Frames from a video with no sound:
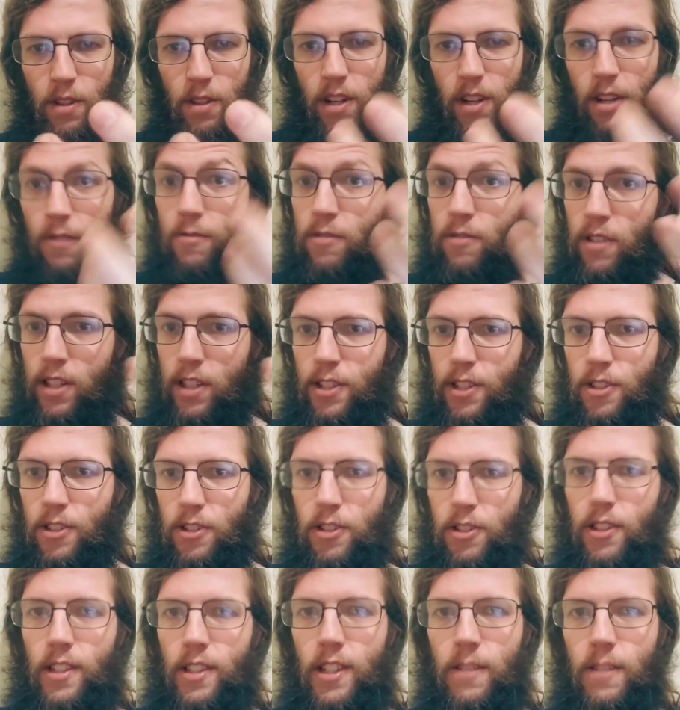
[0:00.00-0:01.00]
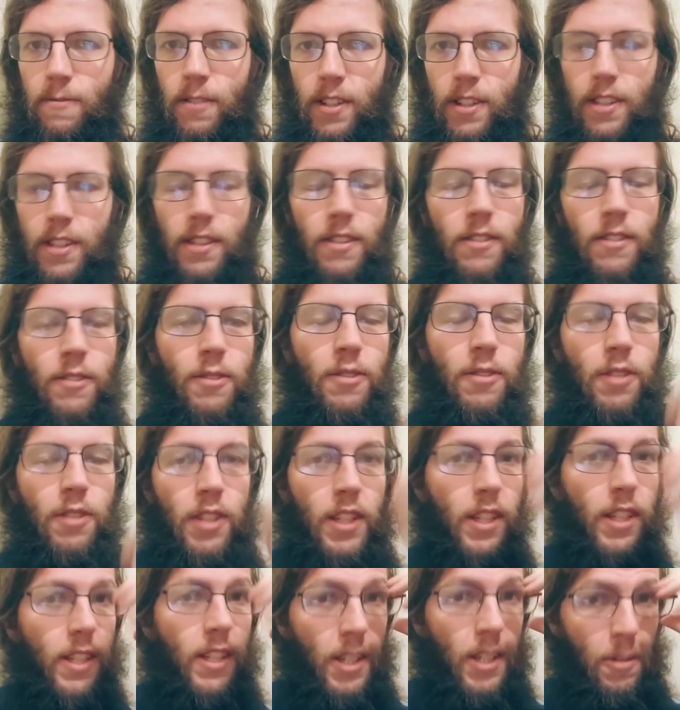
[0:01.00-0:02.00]
of religious significance,
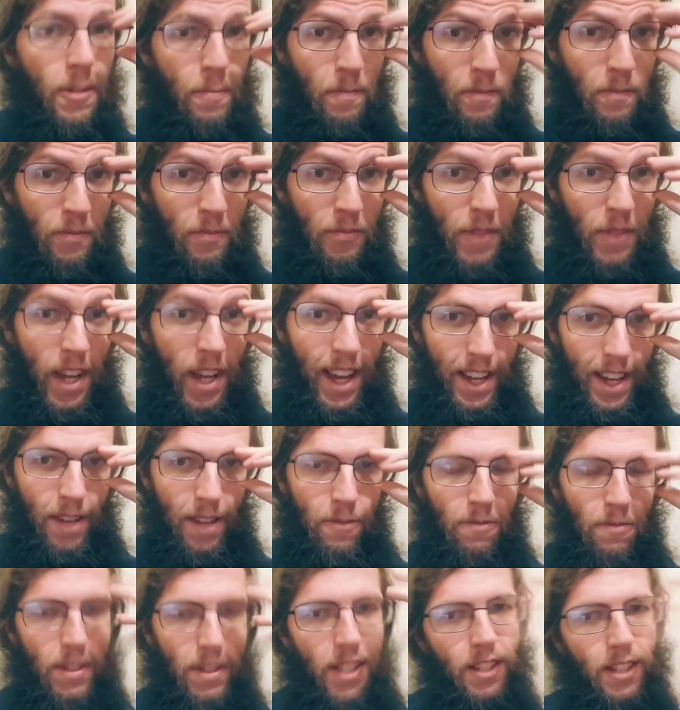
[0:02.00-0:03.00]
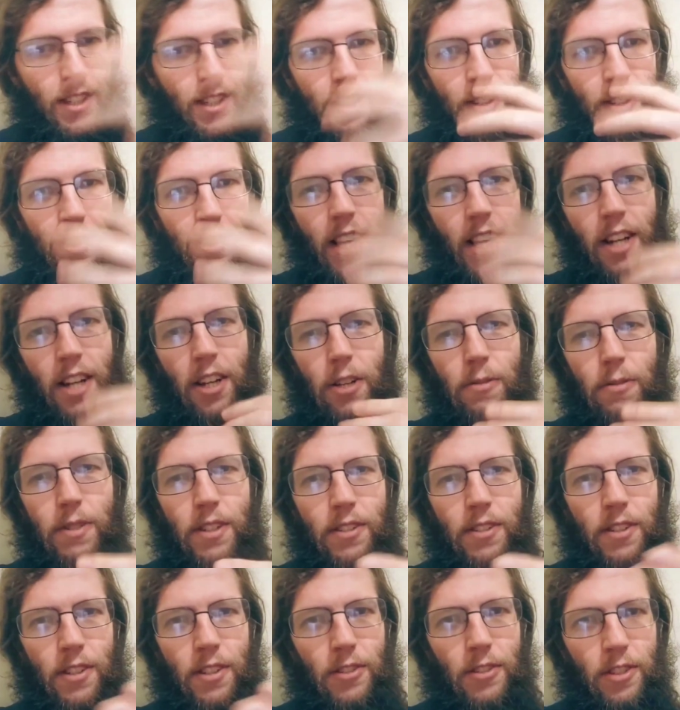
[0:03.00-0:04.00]
which is not
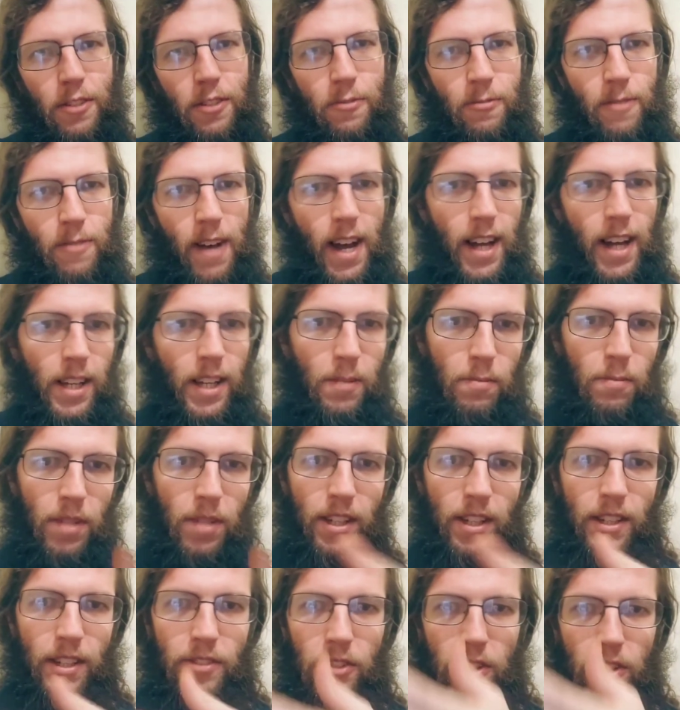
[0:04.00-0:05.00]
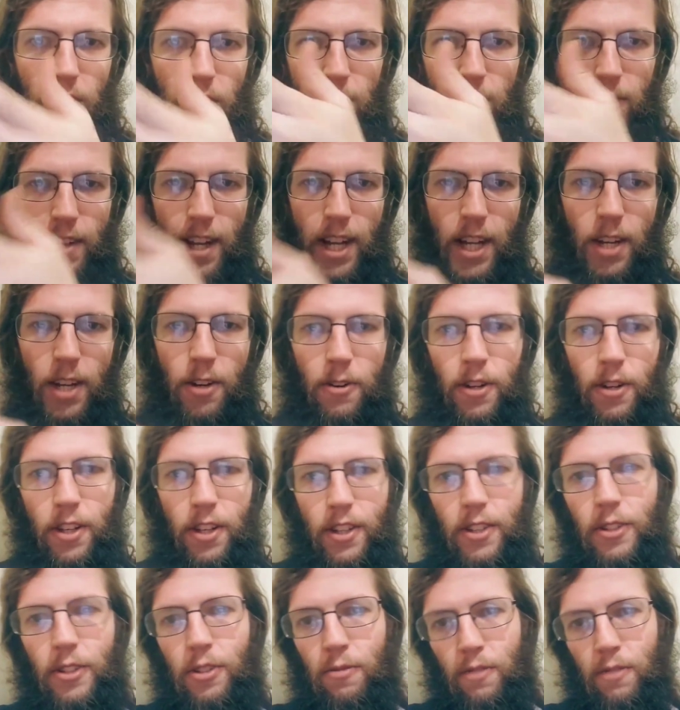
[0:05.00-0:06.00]
always easy to find because different
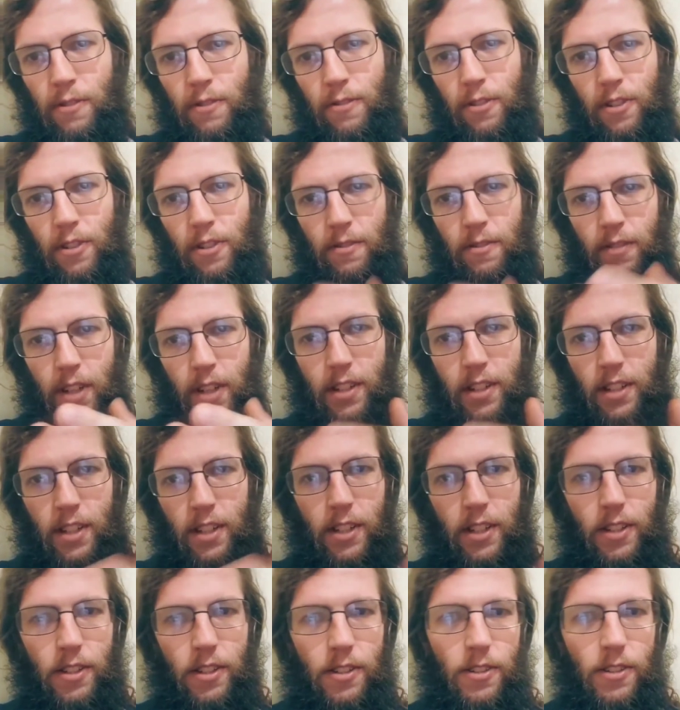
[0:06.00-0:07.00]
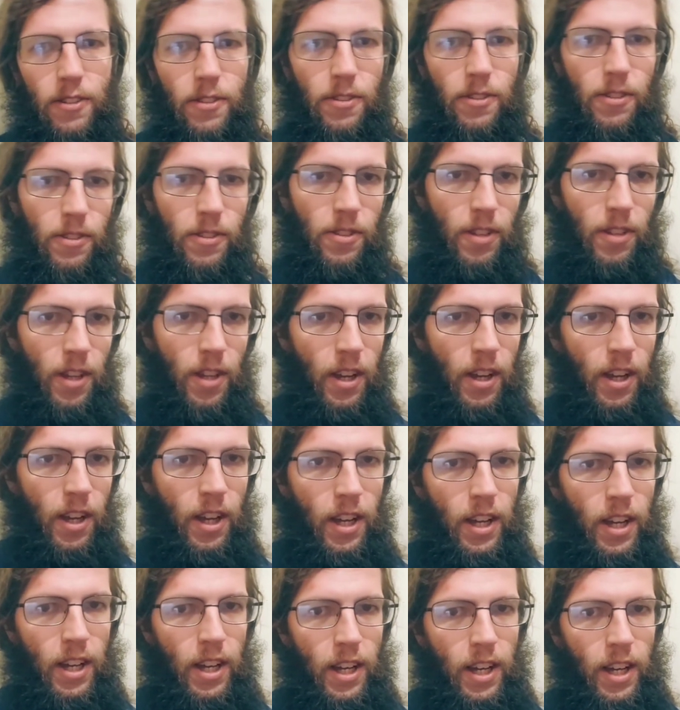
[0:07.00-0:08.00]
areas refer to Vaettirs
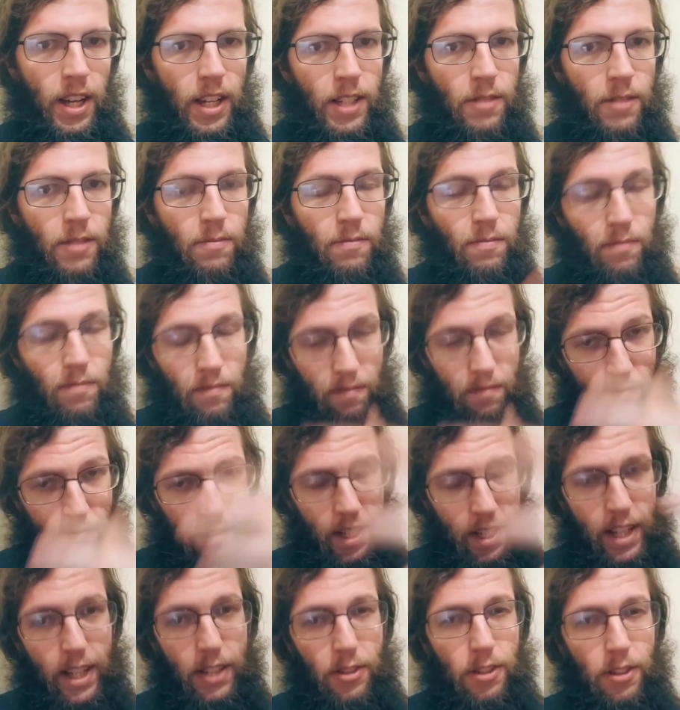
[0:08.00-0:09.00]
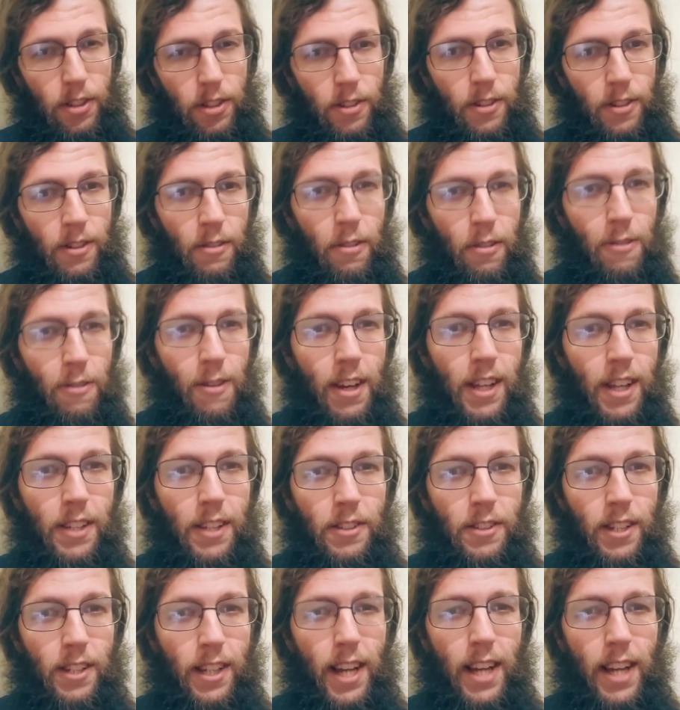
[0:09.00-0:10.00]
as certain
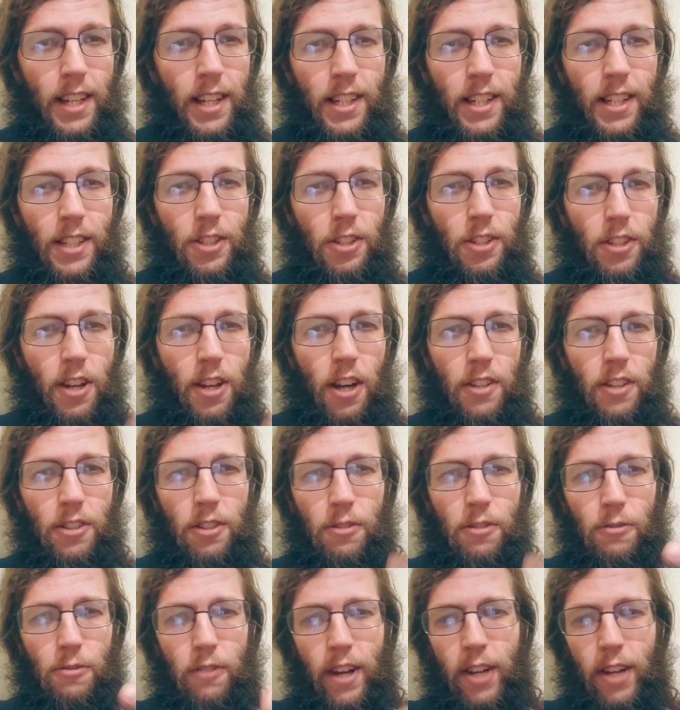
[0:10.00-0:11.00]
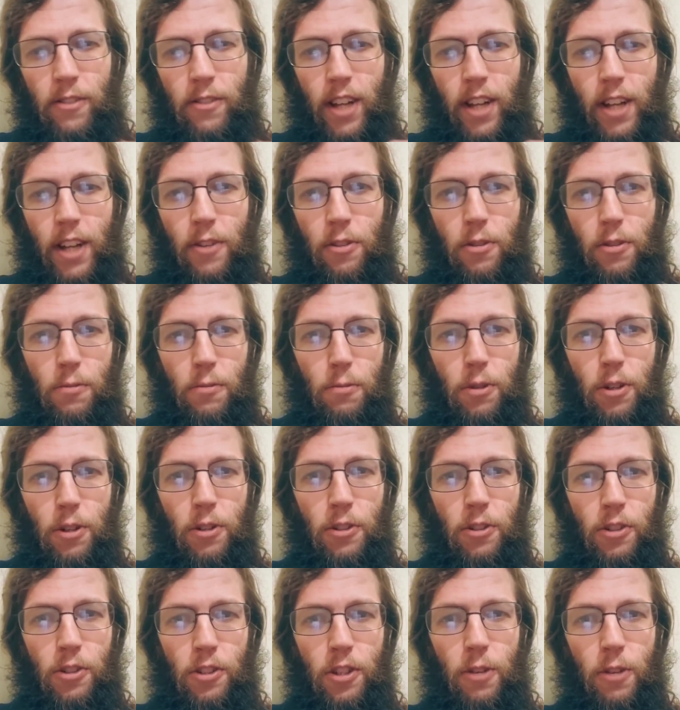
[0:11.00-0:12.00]
things. It kind of gets tossed around like the
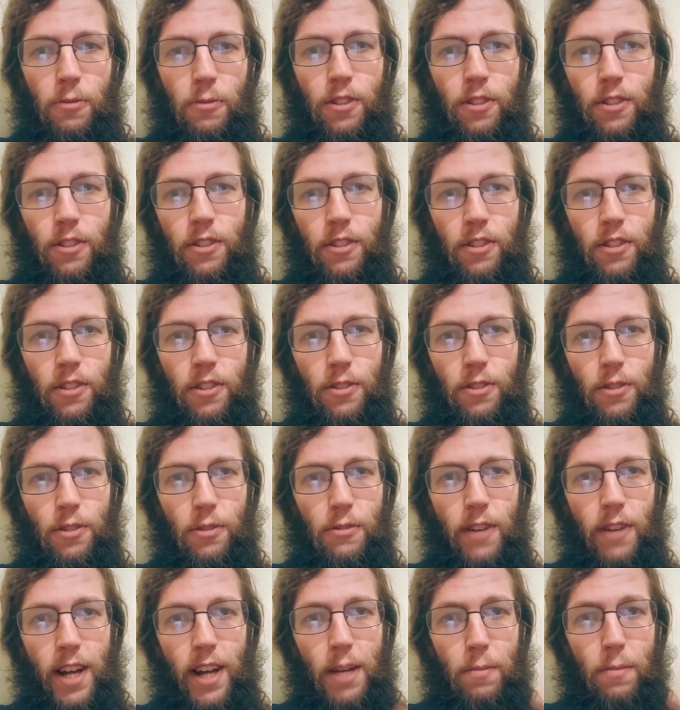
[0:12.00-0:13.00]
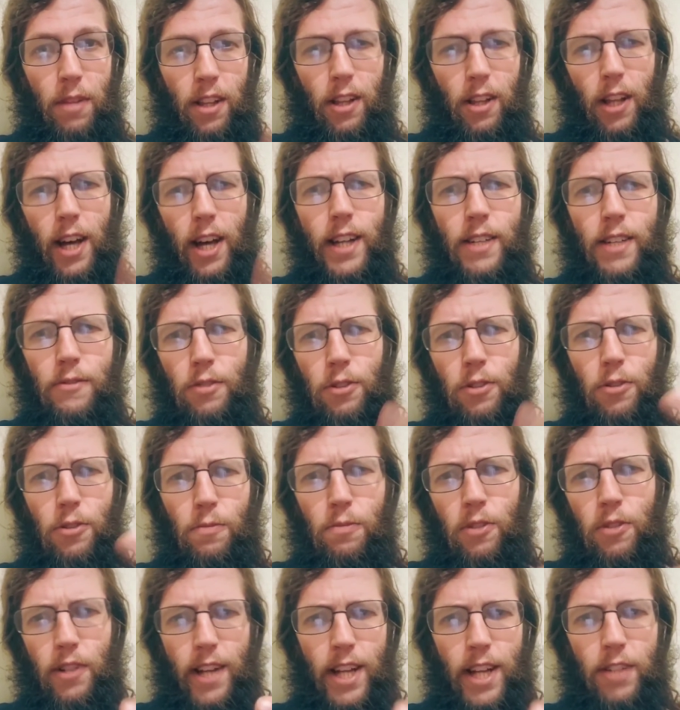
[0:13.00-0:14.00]
word Jotun to describe a lot of
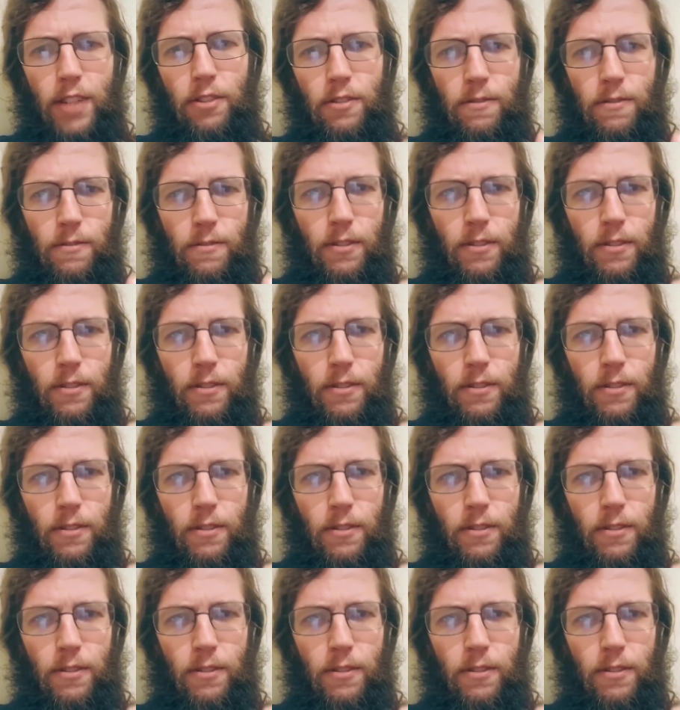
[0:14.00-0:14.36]
supernatural